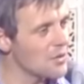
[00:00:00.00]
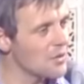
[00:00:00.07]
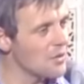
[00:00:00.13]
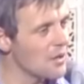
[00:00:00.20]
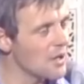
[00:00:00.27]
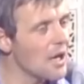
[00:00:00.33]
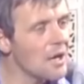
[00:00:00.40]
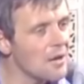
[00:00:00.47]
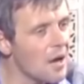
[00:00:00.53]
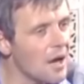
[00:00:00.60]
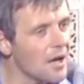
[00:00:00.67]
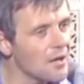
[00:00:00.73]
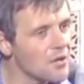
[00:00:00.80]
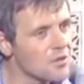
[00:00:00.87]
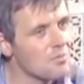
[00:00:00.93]
You know, and I,
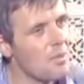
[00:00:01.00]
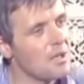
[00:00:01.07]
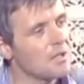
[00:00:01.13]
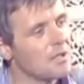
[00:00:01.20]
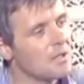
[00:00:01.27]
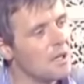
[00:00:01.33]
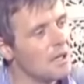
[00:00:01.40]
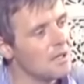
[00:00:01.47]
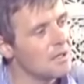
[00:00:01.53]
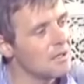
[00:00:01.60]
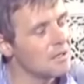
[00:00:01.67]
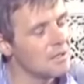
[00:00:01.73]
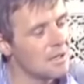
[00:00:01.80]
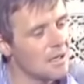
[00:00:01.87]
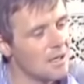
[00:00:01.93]
I used to meditate
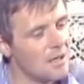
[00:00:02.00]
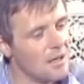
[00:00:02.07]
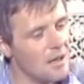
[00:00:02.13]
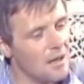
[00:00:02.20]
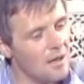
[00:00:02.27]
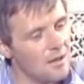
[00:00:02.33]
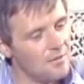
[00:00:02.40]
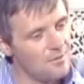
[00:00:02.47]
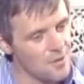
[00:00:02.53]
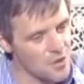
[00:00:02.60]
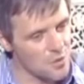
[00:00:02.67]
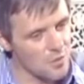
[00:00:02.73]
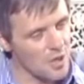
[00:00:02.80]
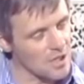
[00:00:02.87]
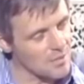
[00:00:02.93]
and uh,
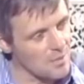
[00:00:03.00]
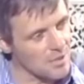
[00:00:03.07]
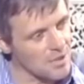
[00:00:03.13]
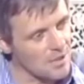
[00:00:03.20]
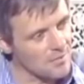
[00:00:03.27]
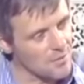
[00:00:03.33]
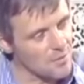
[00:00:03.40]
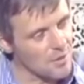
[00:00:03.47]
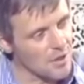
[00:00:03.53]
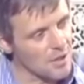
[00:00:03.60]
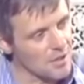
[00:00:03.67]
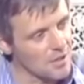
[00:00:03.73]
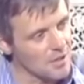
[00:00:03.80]
visualize myself doing it.